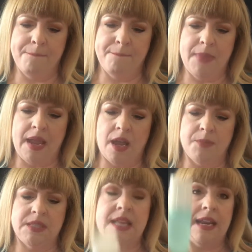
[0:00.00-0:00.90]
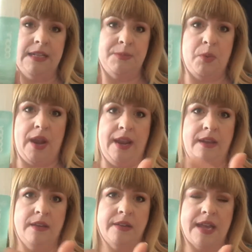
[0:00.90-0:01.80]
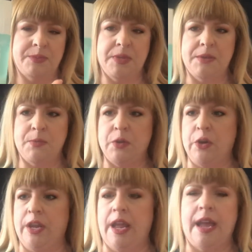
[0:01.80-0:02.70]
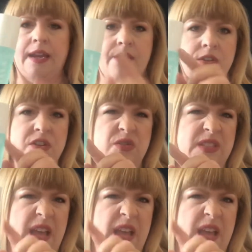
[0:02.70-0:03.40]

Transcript: makeup setting spray SPF 30. I haven't used